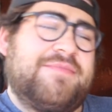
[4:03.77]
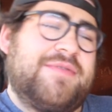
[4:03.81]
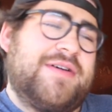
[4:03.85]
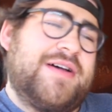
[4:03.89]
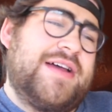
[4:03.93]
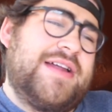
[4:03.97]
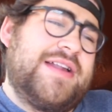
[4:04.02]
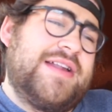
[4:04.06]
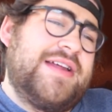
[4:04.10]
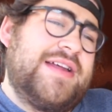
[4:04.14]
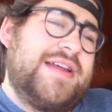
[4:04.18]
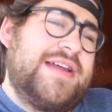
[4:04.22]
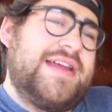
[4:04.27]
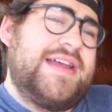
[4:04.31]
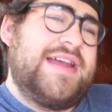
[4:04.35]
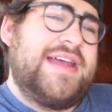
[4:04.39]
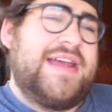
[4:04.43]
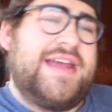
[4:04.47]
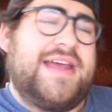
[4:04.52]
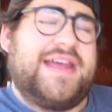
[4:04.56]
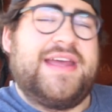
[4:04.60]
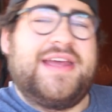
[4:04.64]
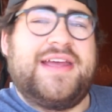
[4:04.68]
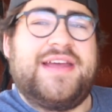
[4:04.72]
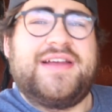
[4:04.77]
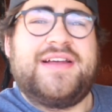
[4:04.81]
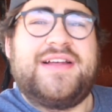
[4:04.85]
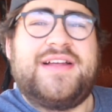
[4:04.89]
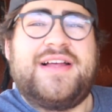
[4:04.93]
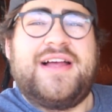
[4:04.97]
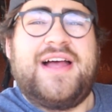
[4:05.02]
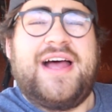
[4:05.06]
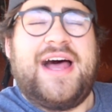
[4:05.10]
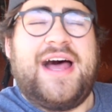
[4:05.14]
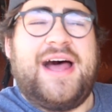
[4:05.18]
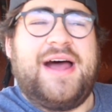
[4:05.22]
but hey,
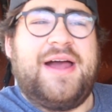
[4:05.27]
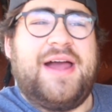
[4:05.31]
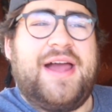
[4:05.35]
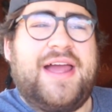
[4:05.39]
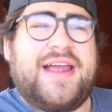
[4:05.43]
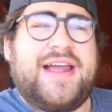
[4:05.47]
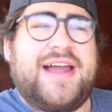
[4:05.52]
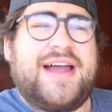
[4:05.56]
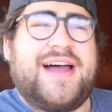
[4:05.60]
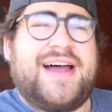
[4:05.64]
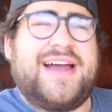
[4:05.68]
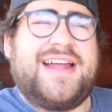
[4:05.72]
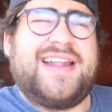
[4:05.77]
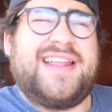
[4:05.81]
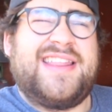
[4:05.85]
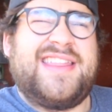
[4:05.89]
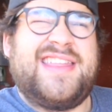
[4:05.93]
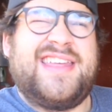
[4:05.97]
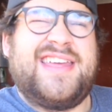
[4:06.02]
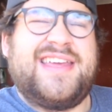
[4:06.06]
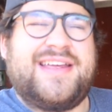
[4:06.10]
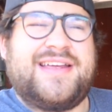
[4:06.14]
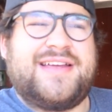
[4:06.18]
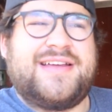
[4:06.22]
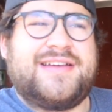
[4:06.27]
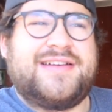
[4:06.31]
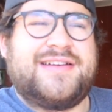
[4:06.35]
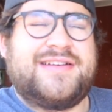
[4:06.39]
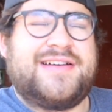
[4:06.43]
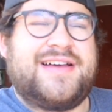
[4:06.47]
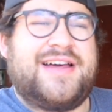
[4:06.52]
I think,